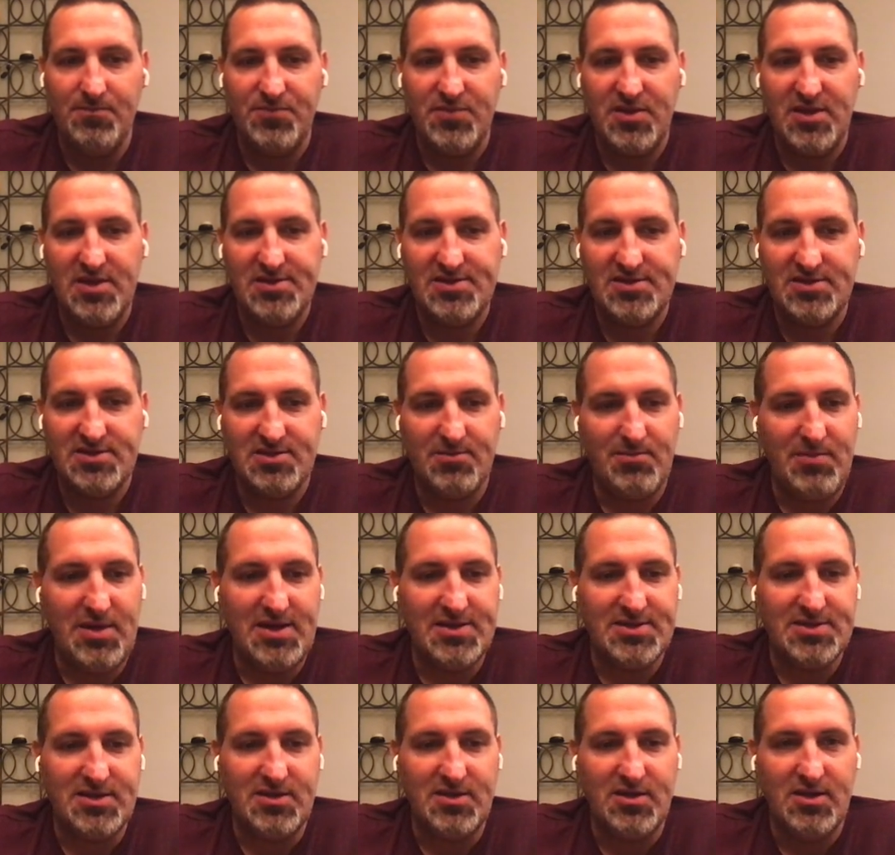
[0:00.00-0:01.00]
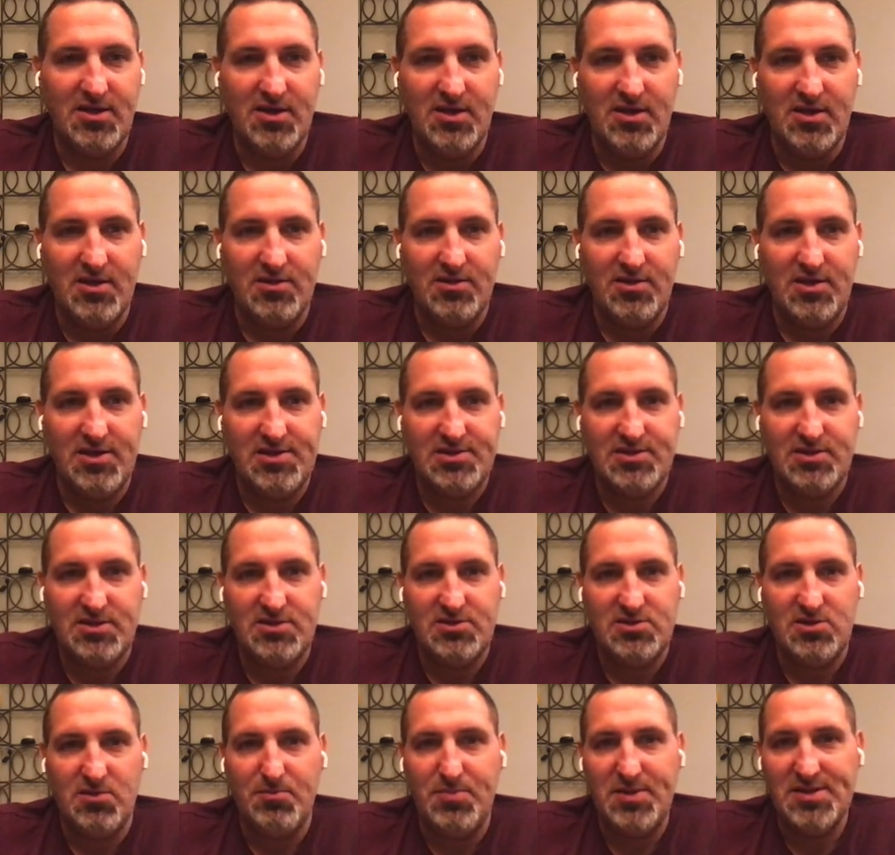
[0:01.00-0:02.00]
This is amazing. This
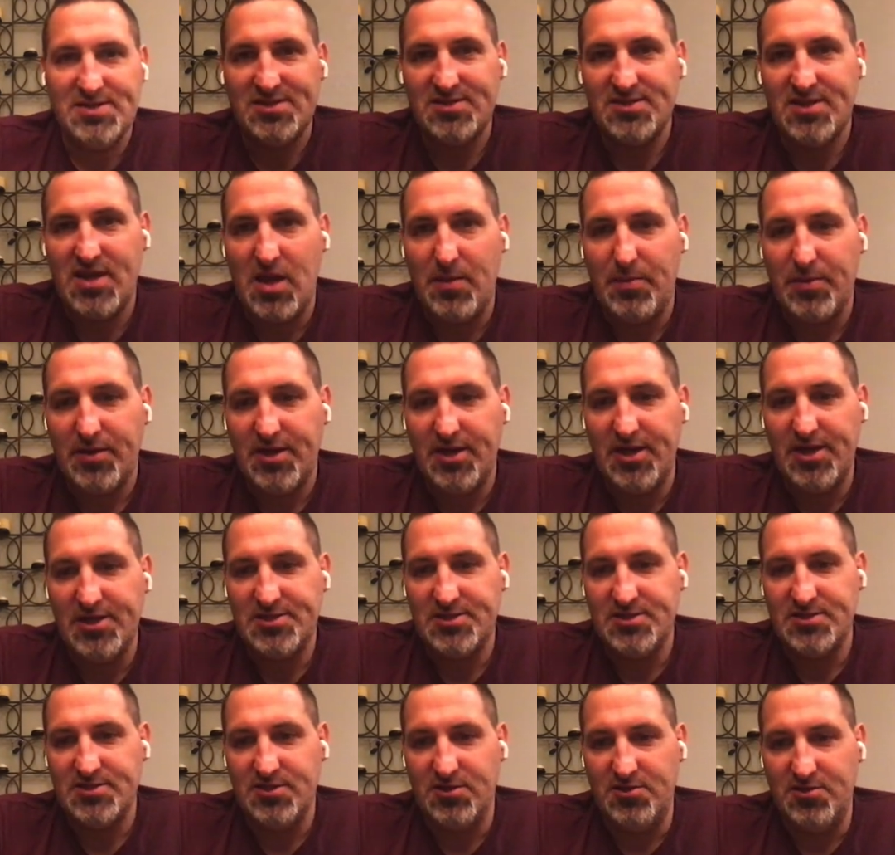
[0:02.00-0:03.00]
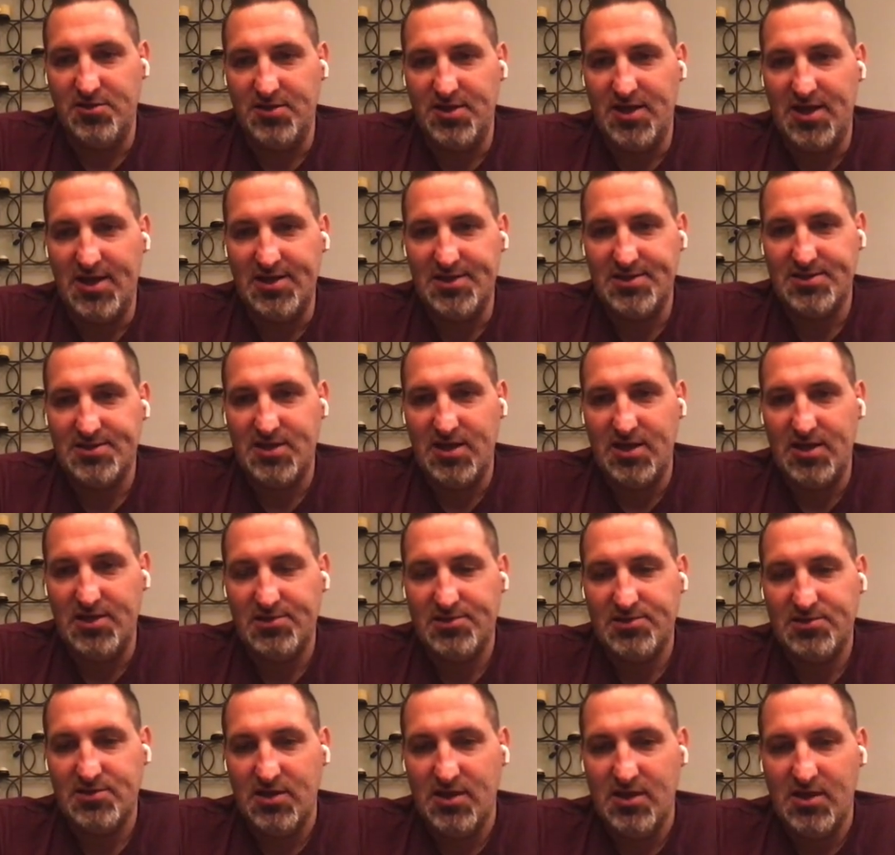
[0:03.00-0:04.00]
is your business applications in the United
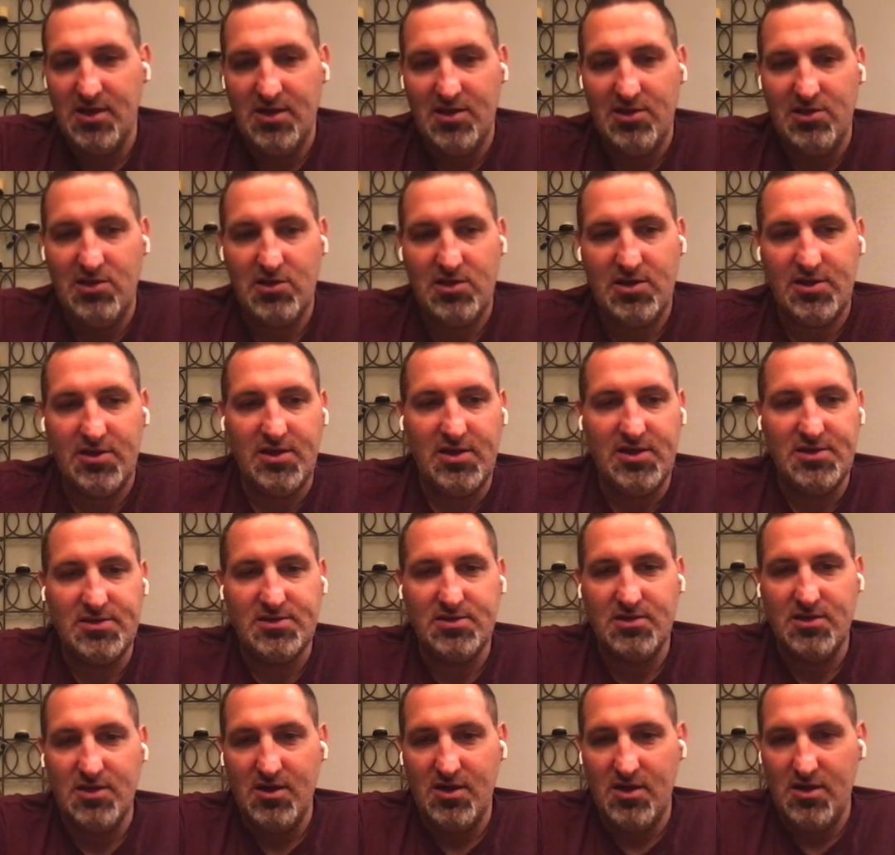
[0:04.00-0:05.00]
States. Look at this.